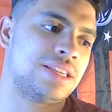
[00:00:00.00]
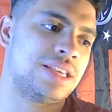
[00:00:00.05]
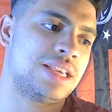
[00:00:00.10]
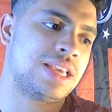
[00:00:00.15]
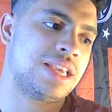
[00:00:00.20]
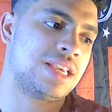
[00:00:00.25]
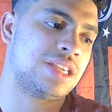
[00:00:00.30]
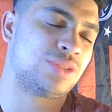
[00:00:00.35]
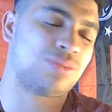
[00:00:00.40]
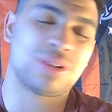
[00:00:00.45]

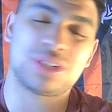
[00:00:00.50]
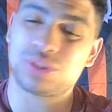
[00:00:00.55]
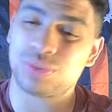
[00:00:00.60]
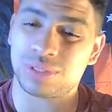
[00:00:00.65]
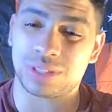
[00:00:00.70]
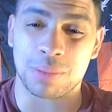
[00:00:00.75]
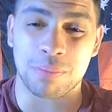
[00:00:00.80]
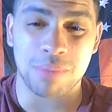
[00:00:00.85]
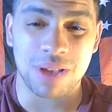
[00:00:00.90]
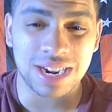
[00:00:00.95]
especially with
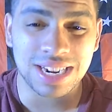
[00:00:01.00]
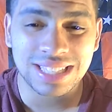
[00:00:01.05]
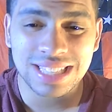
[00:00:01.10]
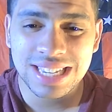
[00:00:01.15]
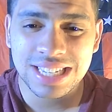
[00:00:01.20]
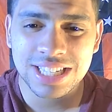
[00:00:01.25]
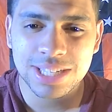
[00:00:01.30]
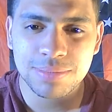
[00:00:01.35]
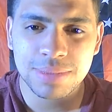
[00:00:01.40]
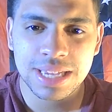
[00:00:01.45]
the money they
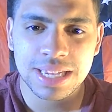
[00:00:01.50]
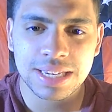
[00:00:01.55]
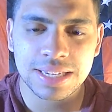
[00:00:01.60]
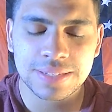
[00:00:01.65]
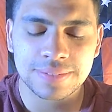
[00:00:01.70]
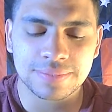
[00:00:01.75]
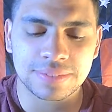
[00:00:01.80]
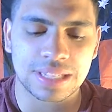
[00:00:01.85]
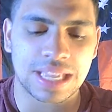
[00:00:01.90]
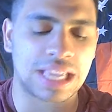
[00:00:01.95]
spent,
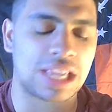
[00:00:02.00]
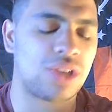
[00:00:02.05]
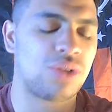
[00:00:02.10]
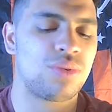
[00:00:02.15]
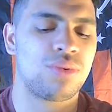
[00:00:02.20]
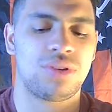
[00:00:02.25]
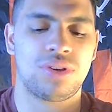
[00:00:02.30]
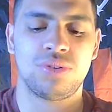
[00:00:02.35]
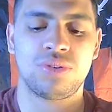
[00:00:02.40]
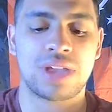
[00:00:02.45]
like you
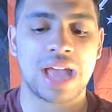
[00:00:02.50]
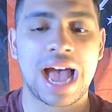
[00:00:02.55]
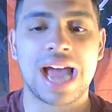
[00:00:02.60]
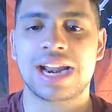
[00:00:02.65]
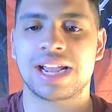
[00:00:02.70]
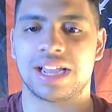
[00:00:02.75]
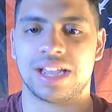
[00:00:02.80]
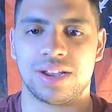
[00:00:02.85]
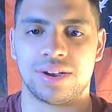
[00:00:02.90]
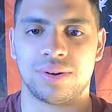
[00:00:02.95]
gotta
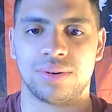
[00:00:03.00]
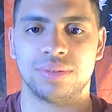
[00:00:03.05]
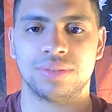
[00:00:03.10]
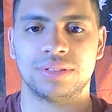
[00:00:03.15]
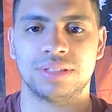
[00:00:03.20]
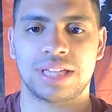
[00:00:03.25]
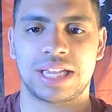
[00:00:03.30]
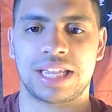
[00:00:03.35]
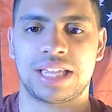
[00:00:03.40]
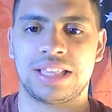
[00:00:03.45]
go.
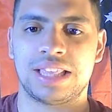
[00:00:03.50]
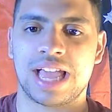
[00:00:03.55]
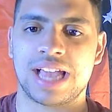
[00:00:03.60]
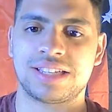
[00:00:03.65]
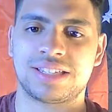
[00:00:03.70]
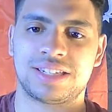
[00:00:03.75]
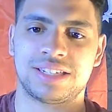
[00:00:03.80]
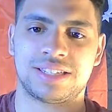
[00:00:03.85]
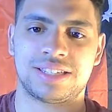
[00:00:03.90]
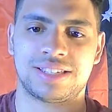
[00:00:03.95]
Like
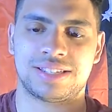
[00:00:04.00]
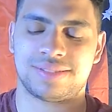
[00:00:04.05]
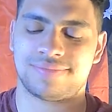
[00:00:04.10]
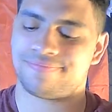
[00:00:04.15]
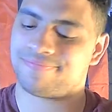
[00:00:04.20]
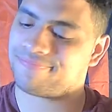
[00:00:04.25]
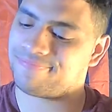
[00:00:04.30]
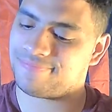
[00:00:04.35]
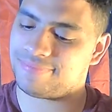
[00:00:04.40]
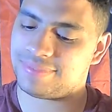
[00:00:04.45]
it's
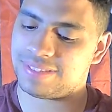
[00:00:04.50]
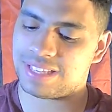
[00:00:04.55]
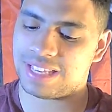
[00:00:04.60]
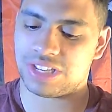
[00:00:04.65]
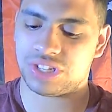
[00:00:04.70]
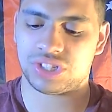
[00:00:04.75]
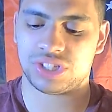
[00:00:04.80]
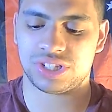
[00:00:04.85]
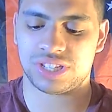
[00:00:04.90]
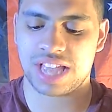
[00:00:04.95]

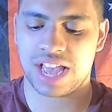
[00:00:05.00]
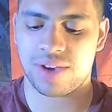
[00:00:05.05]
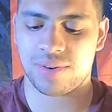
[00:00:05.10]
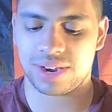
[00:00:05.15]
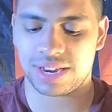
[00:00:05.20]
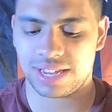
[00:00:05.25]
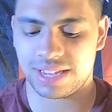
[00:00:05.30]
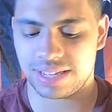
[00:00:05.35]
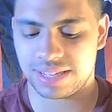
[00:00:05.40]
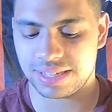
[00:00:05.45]
just how it
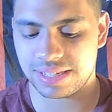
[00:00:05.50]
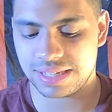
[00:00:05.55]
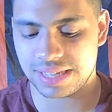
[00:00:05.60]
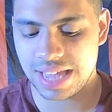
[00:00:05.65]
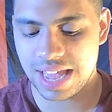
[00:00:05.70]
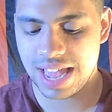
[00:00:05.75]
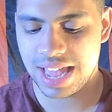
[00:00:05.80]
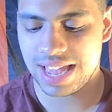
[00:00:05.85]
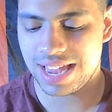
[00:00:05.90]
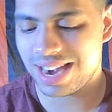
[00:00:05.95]
is.
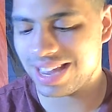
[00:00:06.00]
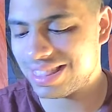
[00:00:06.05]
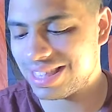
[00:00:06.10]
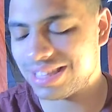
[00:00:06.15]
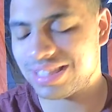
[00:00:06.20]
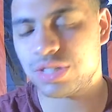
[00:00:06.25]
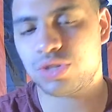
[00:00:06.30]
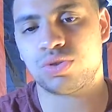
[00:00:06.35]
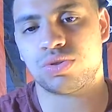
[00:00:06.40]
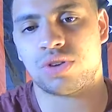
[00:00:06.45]
And I think
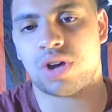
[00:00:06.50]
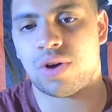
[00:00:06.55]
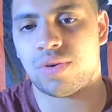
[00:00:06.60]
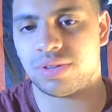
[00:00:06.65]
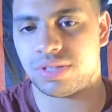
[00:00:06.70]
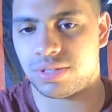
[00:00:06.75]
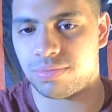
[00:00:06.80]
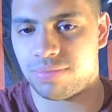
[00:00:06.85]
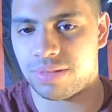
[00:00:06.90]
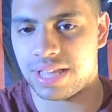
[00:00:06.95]
this was
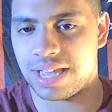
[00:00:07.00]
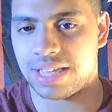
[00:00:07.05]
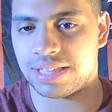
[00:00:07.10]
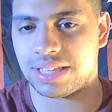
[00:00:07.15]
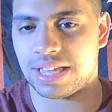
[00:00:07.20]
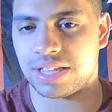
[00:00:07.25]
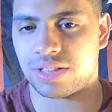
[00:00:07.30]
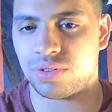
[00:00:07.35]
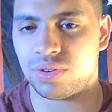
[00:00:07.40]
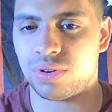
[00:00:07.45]
always the plan.
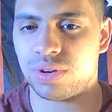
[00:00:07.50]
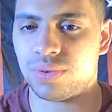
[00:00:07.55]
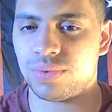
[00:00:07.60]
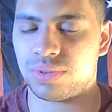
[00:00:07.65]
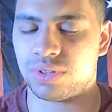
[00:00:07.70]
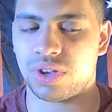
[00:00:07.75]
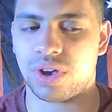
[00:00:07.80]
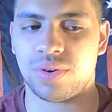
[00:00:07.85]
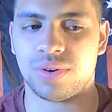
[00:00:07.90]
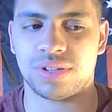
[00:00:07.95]
Like Lloyd was
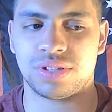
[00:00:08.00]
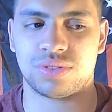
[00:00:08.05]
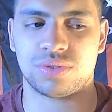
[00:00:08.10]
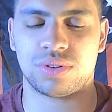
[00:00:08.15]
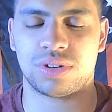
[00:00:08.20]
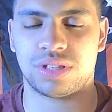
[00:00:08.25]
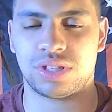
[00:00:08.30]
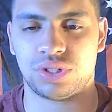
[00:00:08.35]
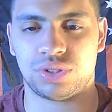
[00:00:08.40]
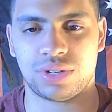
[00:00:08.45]
always sort
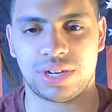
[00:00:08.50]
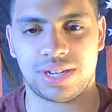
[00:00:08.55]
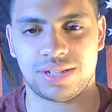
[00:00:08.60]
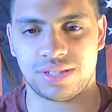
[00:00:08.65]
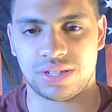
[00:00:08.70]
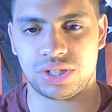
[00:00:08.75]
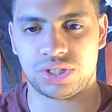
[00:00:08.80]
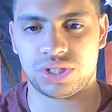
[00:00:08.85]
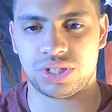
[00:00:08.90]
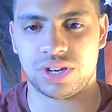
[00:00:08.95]
of the
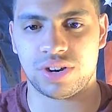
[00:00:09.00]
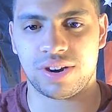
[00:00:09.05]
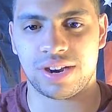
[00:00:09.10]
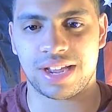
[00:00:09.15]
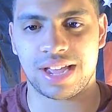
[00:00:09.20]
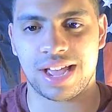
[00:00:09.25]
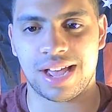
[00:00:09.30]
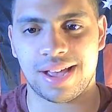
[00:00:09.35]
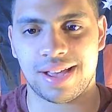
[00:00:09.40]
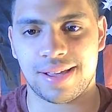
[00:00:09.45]
transitionary
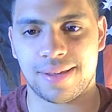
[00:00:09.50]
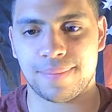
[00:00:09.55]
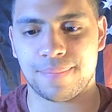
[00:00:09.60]
guy.